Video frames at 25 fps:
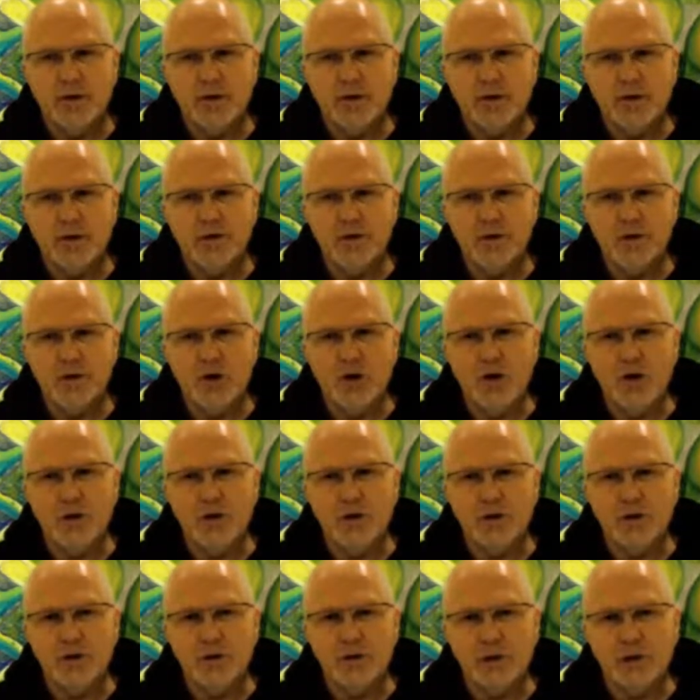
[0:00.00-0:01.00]
These are
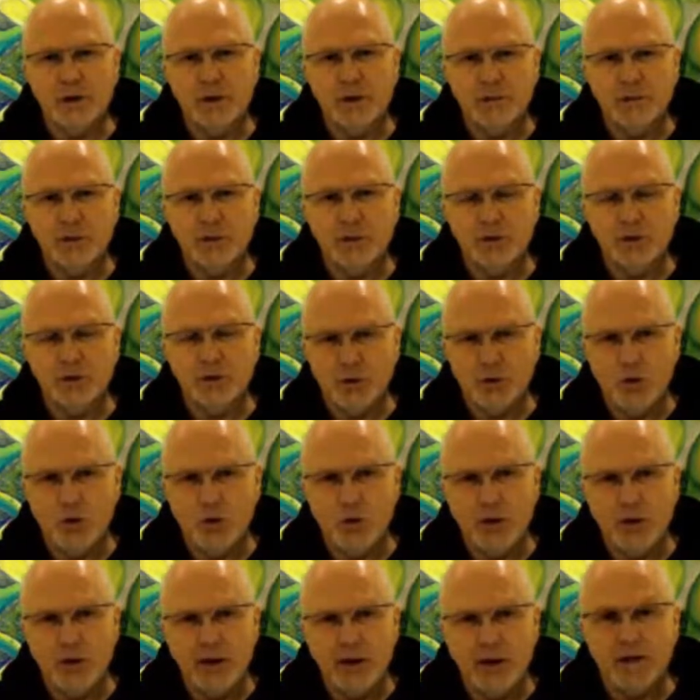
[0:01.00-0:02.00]
often, but not
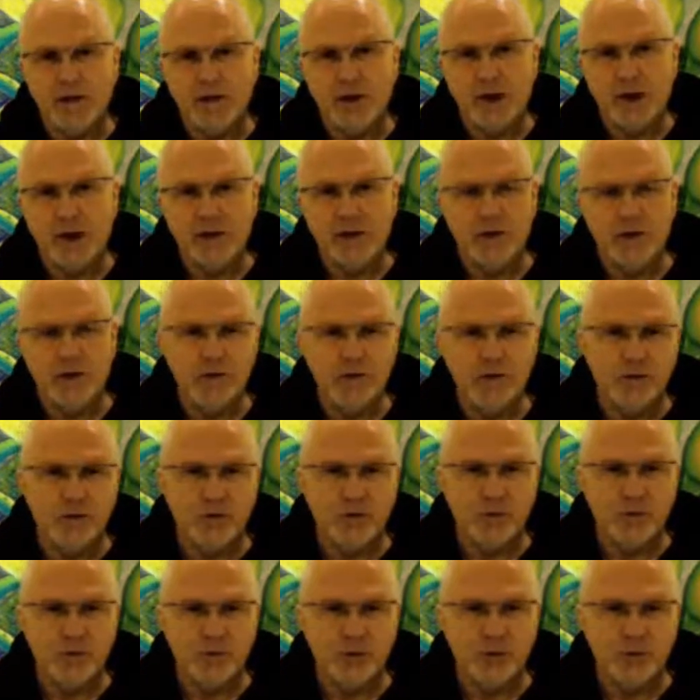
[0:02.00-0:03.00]
always, artists
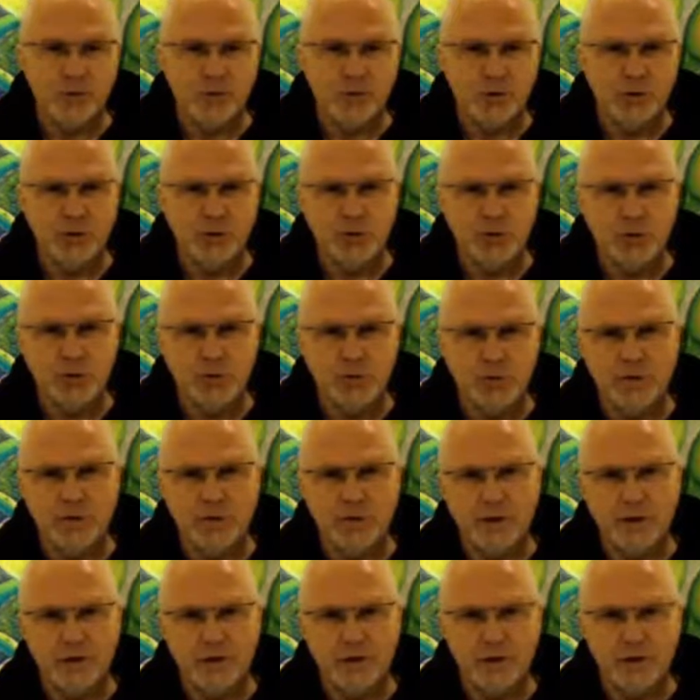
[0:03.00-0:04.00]
or people who are
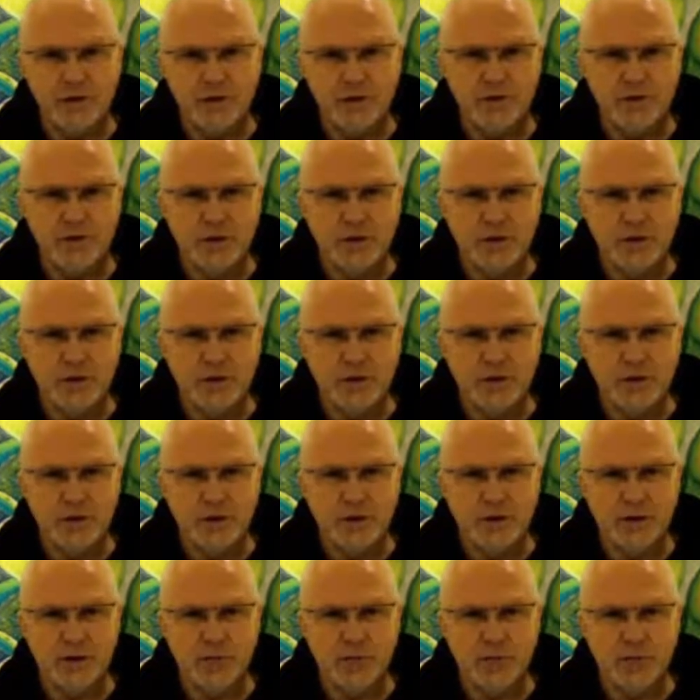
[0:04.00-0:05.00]
very interested in
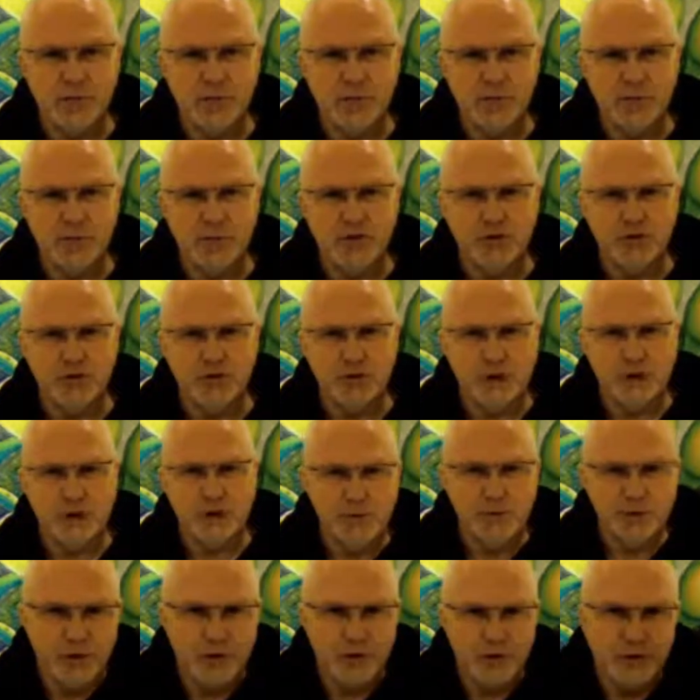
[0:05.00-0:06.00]
pictures and
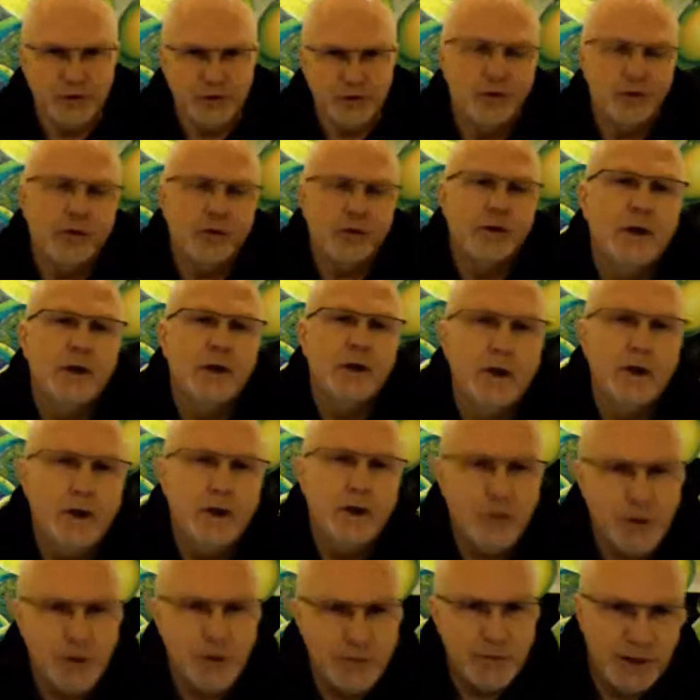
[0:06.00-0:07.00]
images,
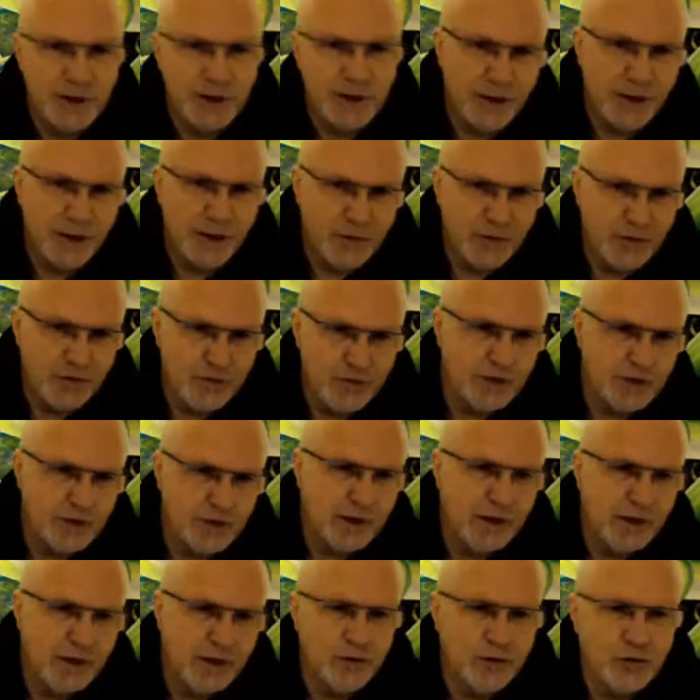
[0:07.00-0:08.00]
graphic artists,
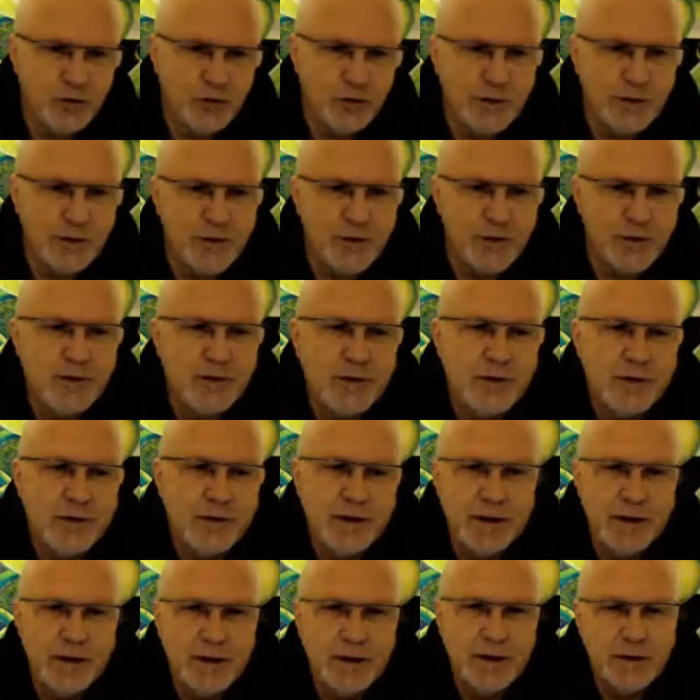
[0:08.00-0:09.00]
illustrators,
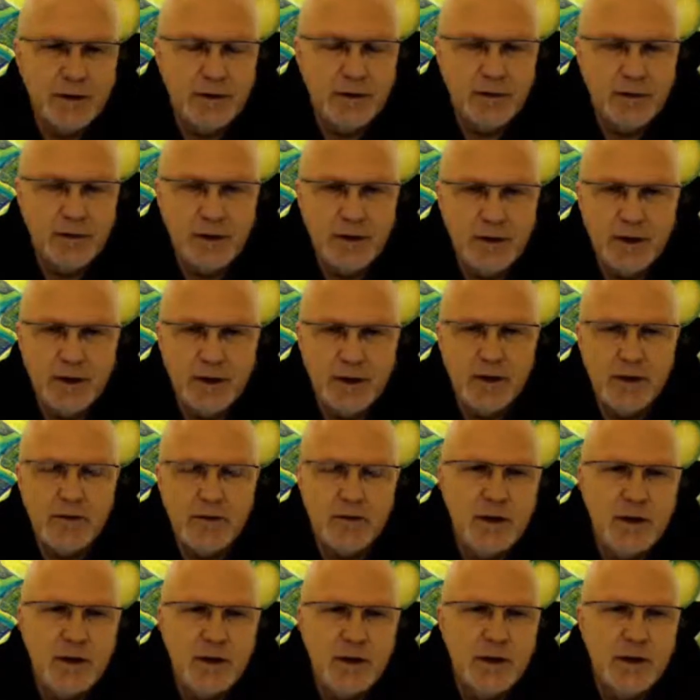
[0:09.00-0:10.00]
and everything
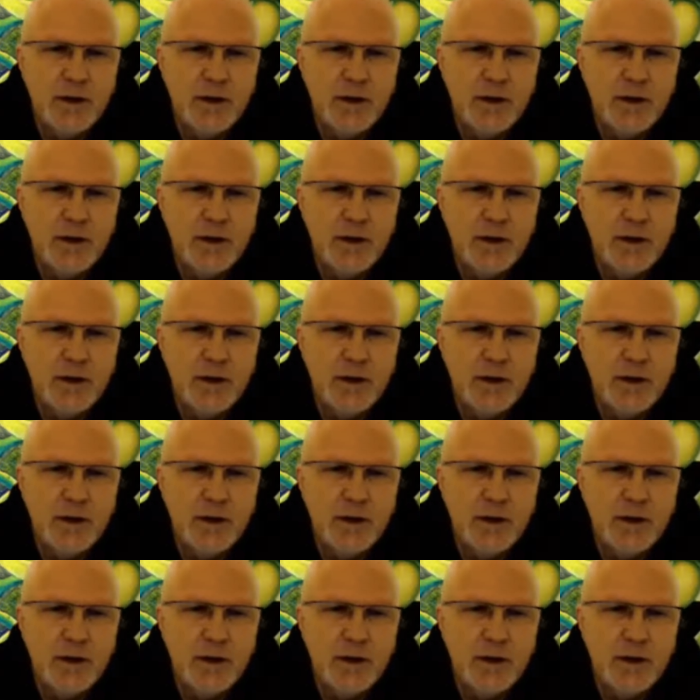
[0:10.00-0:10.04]
else.